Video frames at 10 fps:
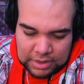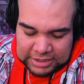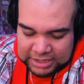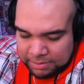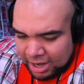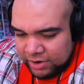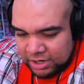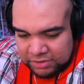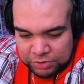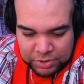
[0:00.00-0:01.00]
I said, the
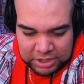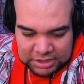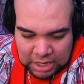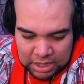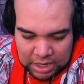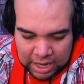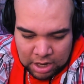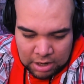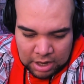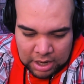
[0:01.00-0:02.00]
ballerina stuff was pretty solid.
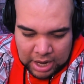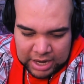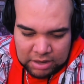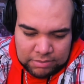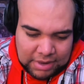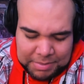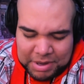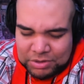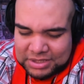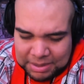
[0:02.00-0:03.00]

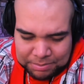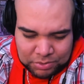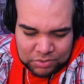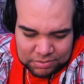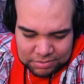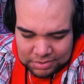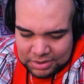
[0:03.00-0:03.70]
It was simple.